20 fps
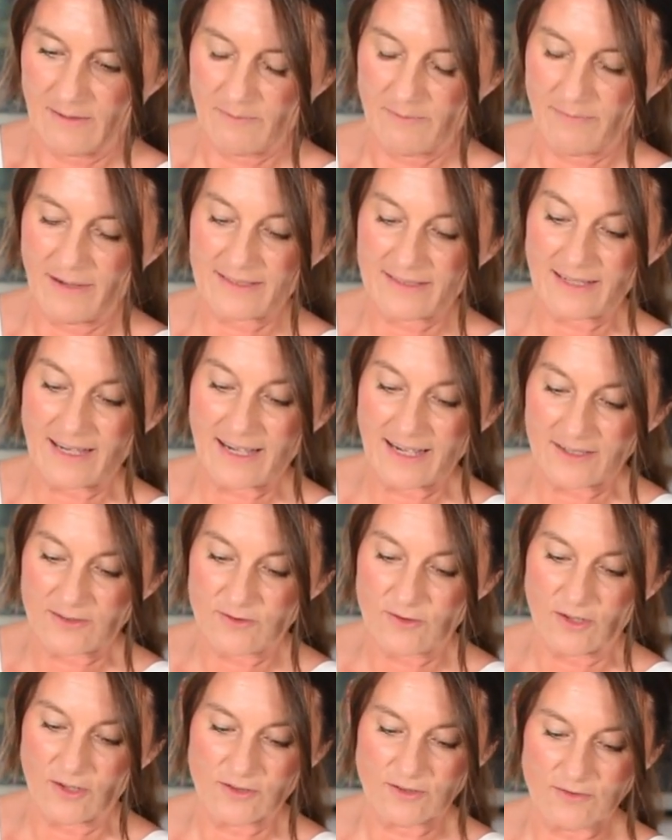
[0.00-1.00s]
but I
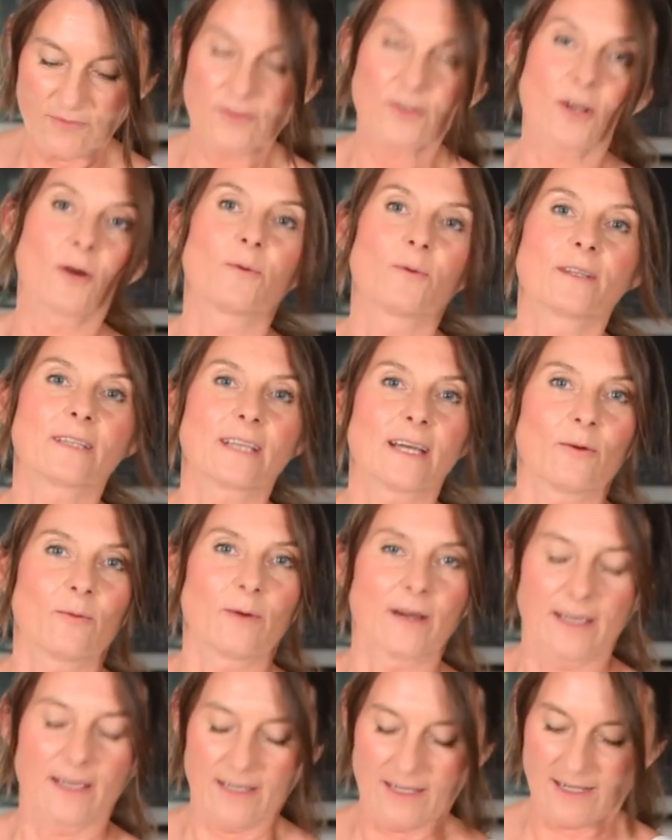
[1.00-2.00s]
don't throw it
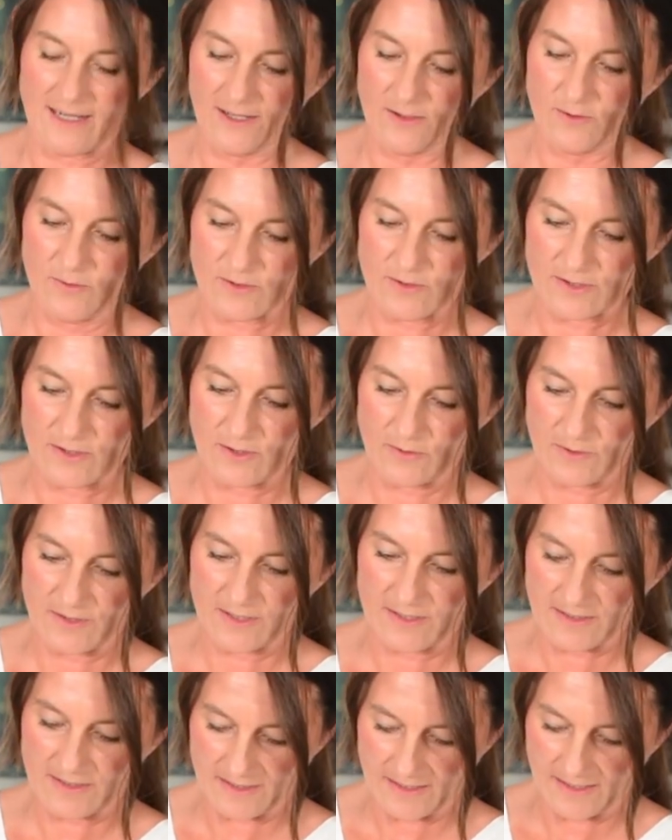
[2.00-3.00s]
away. I use those
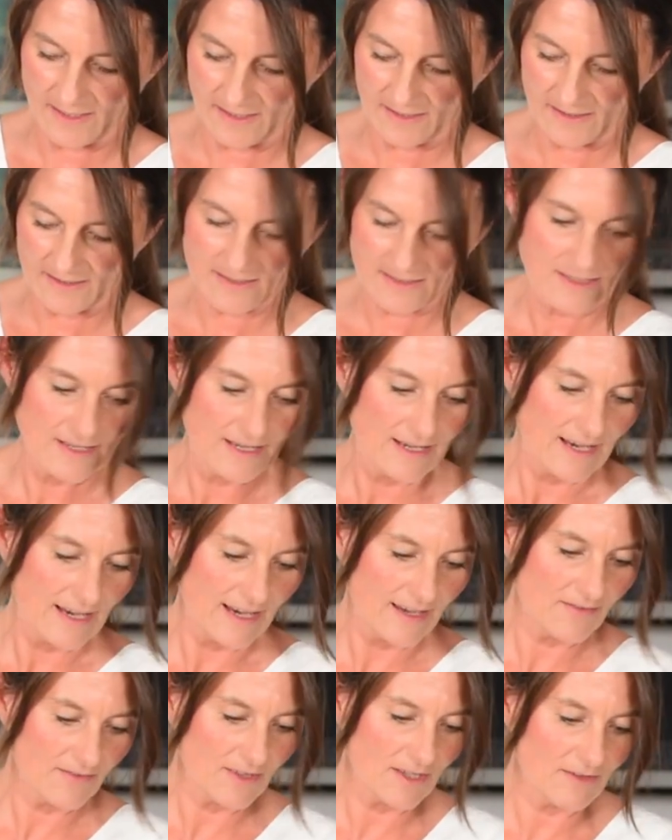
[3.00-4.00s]
skins
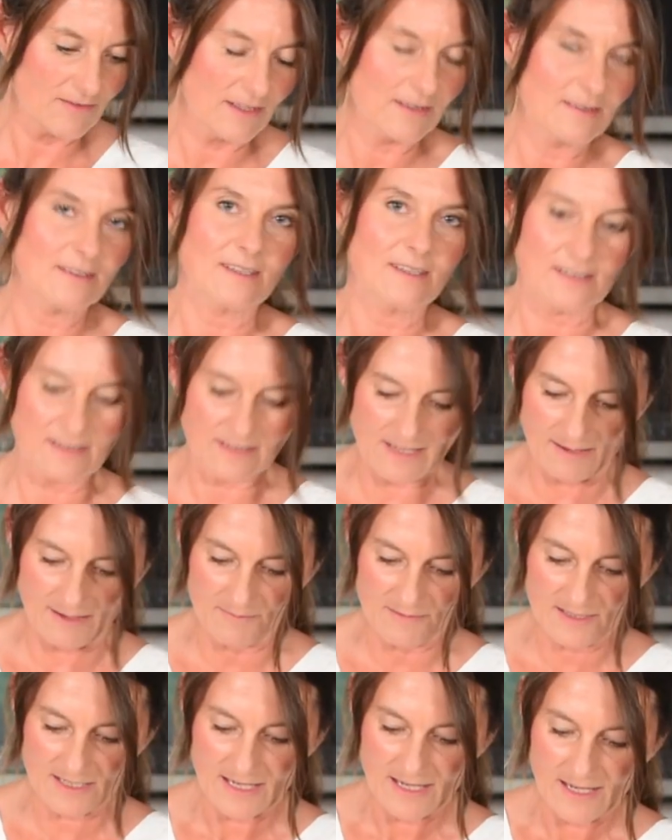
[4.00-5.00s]
and even the
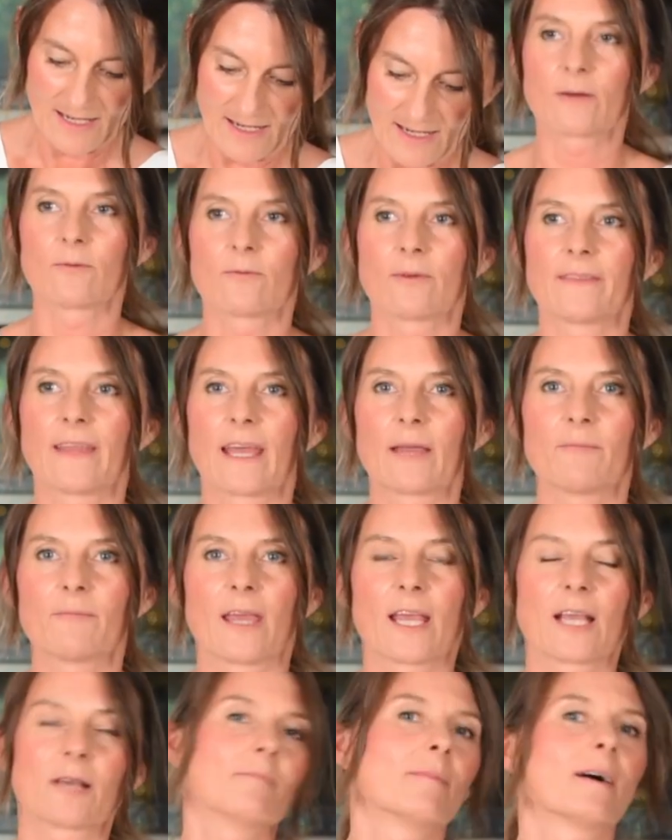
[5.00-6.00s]
stems when I
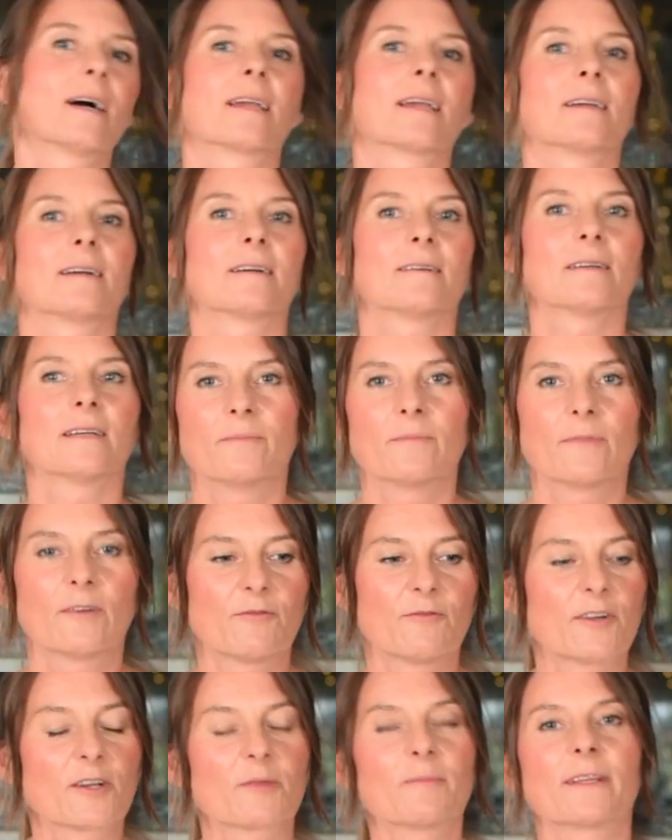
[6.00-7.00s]
make my
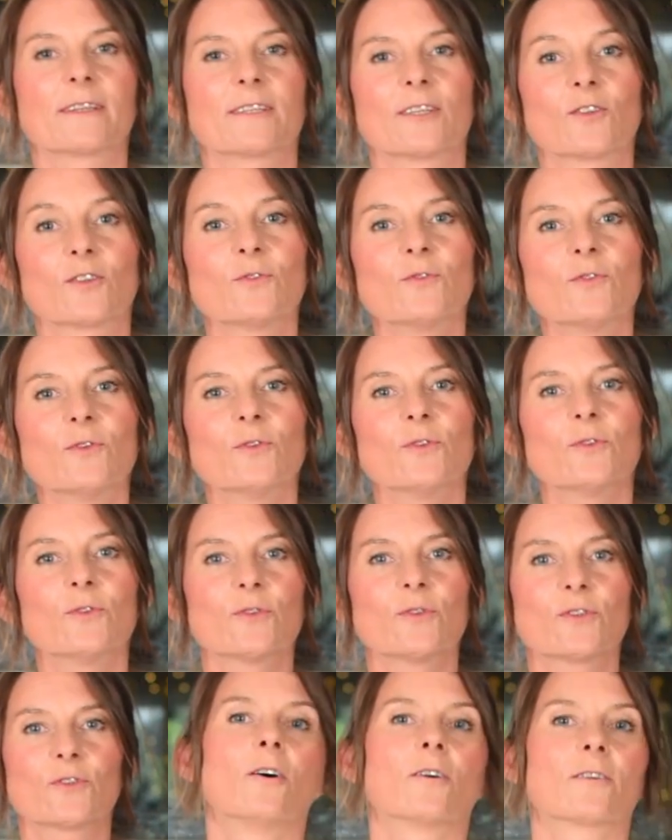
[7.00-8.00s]
fermented
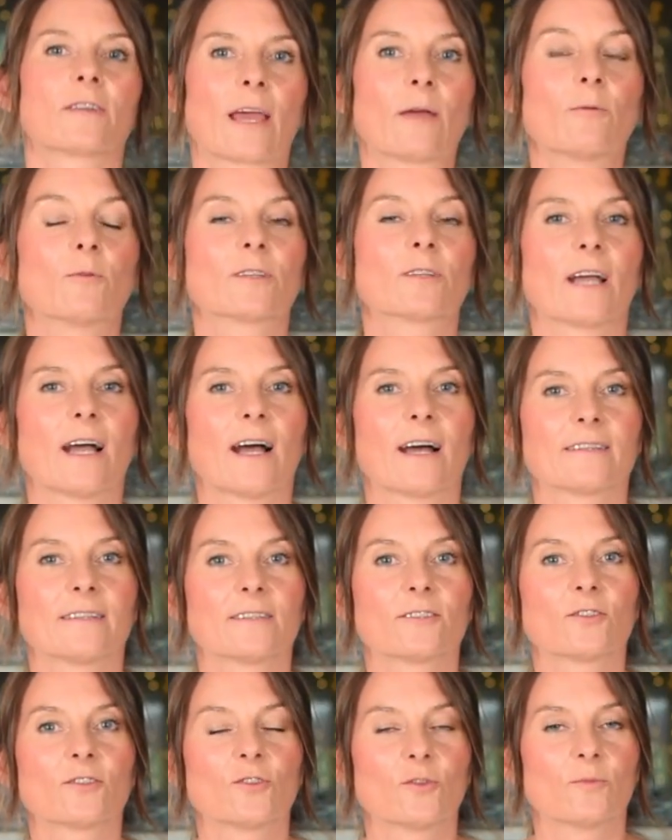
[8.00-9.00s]
foods, or I would add
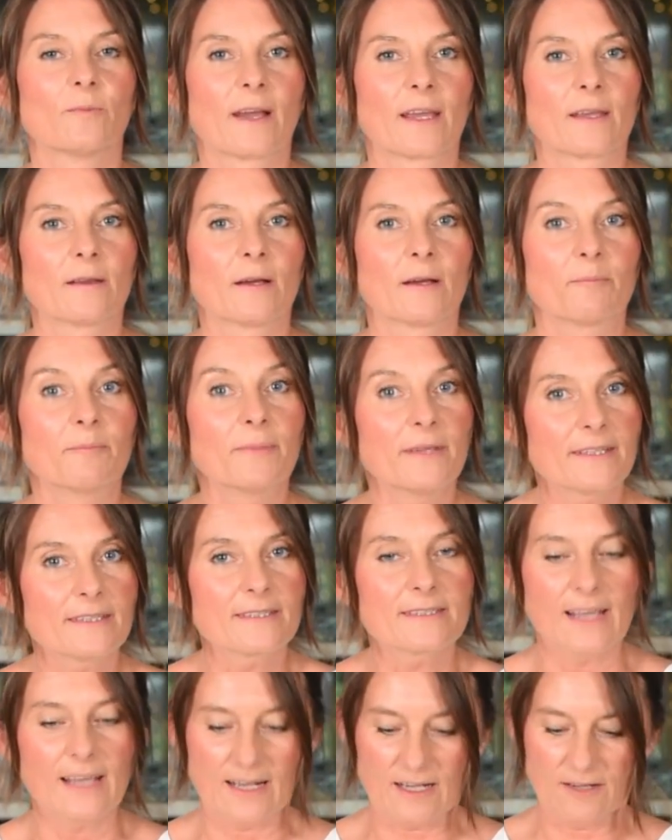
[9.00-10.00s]
it to my beet
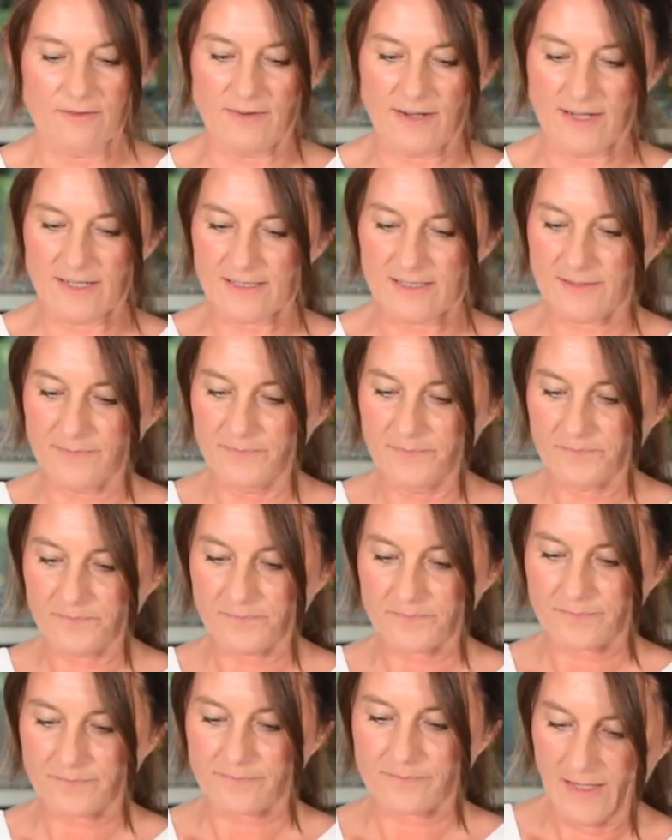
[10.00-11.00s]
zakwas,
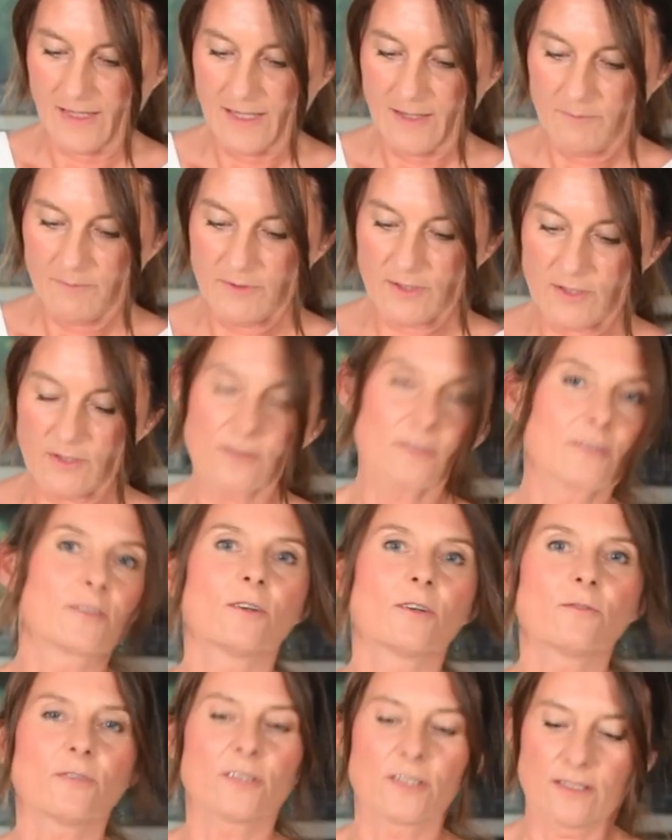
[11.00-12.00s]
because
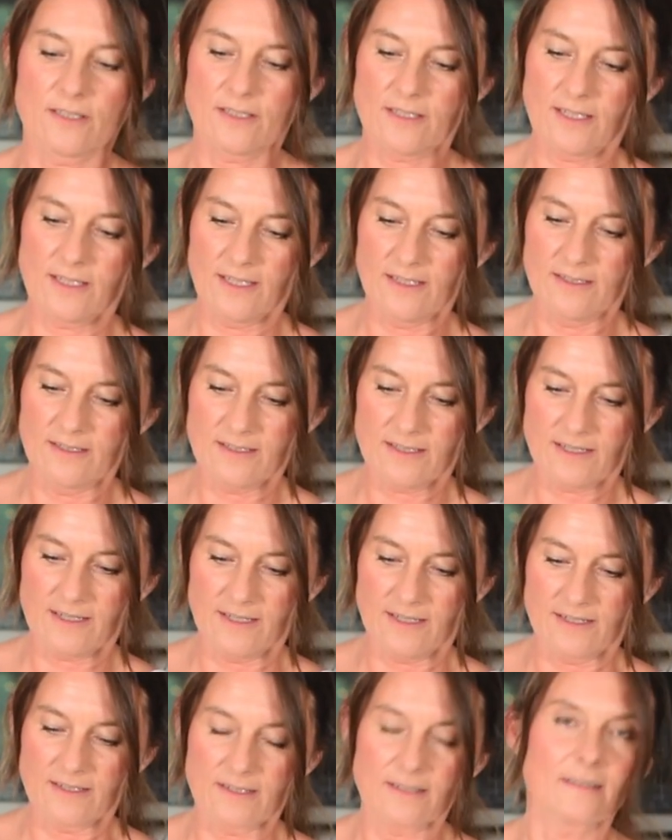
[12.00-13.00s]
those skins
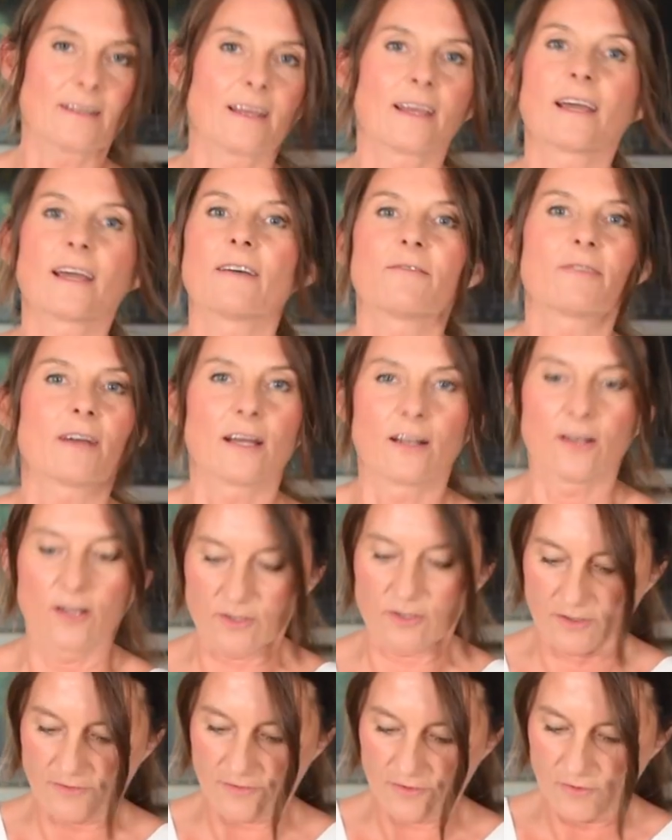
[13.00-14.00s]
here, they have a
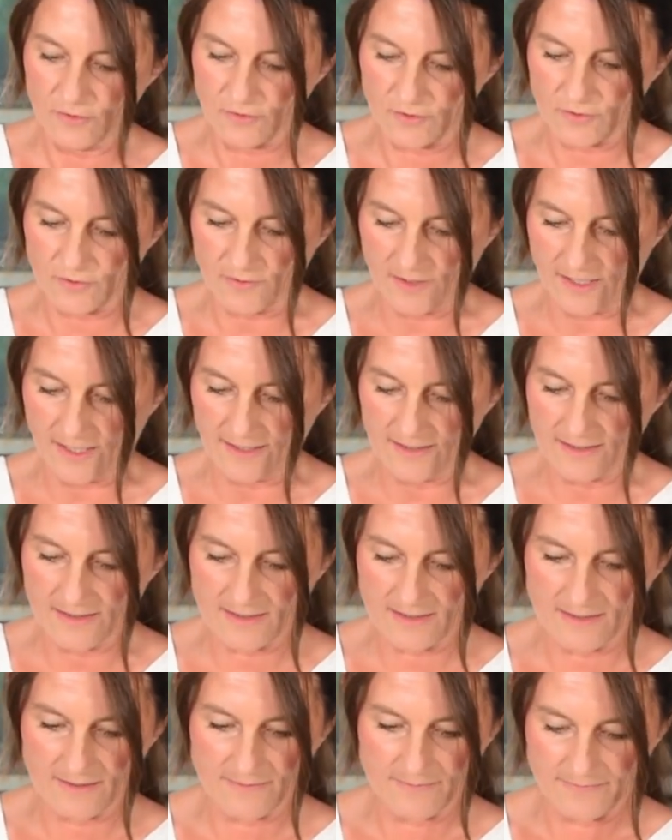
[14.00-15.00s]
lot of nutrients.